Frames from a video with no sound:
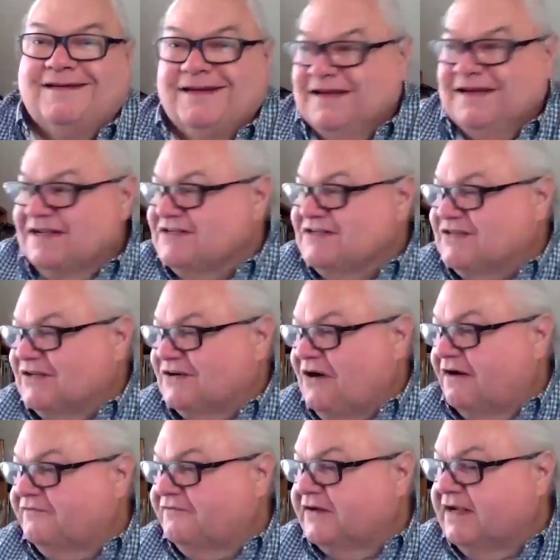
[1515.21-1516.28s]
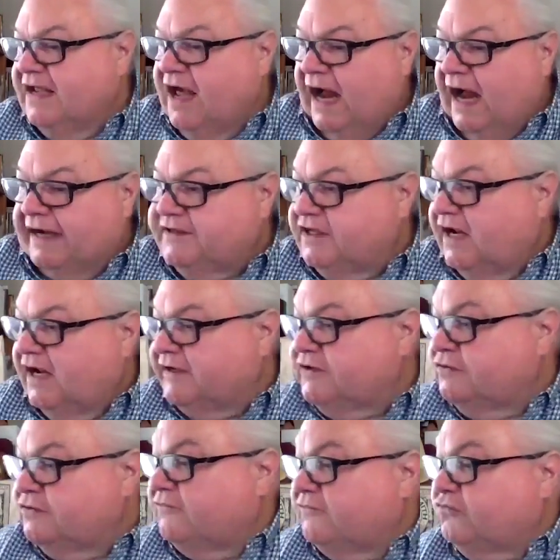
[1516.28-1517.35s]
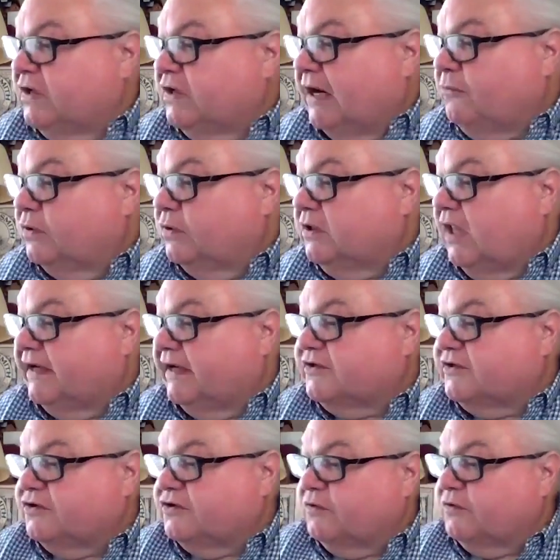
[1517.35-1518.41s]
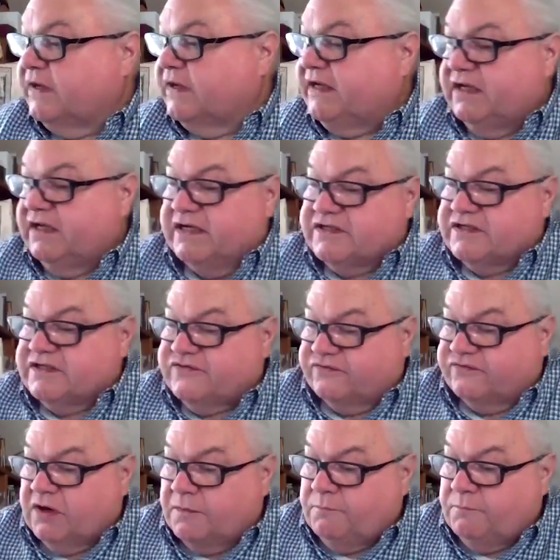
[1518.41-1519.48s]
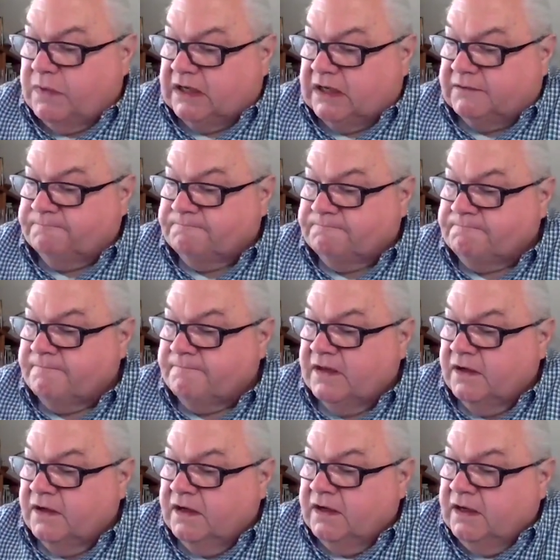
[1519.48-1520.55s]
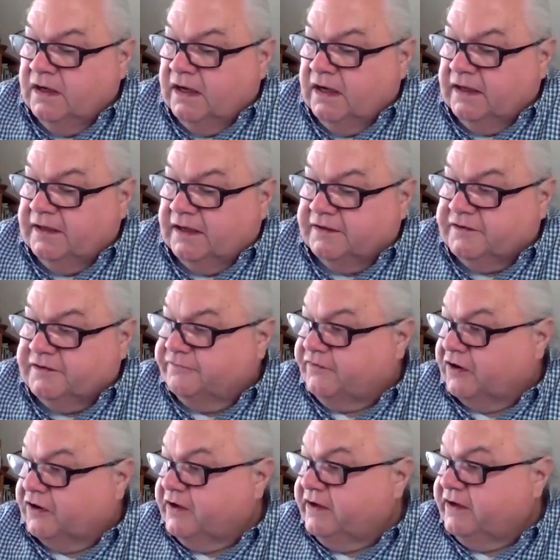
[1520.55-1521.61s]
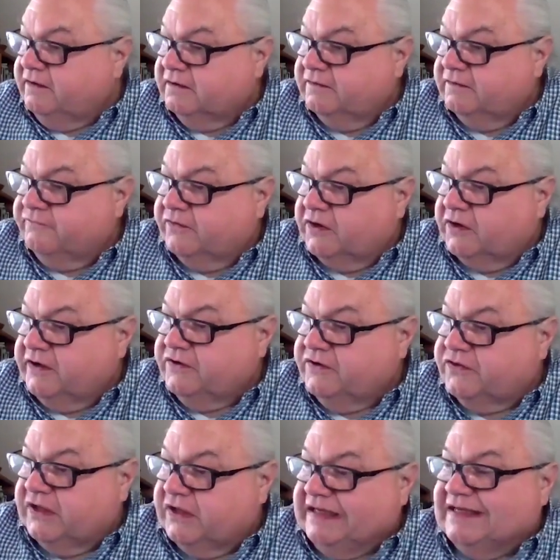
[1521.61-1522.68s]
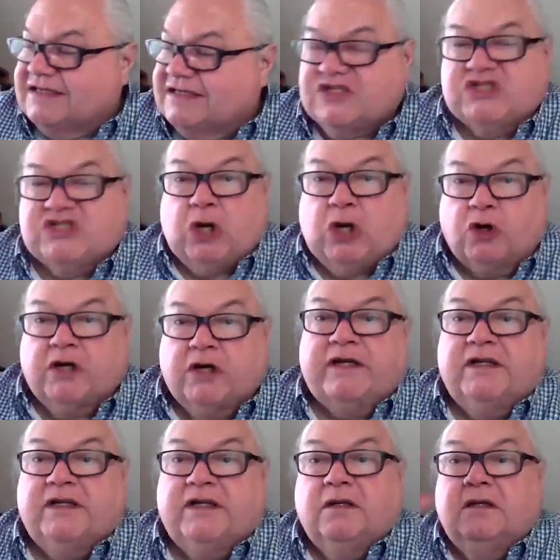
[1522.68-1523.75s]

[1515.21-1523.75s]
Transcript: is the coffee. I do have one I would like to read. It's from the very thing that started